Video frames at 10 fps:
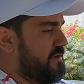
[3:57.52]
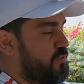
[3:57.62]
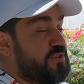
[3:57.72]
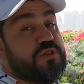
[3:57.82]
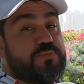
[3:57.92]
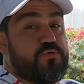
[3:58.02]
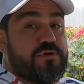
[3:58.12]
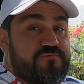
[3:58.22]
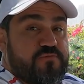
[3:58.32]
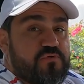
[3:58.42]
With the
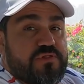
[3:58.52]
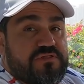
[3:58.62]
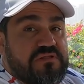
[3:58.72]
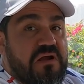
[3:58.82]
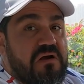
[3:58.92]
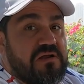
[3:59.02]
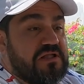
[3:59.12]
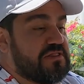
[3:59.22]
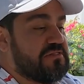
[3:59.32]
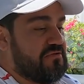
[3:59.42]
sport, of course, the car
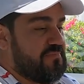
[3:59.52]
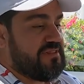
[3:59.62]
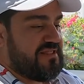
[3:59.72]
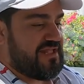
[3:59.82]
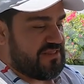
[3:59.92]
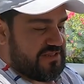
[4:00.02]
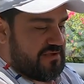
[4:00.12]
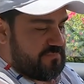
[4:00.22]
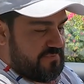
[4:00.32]
gets a little bit tensed up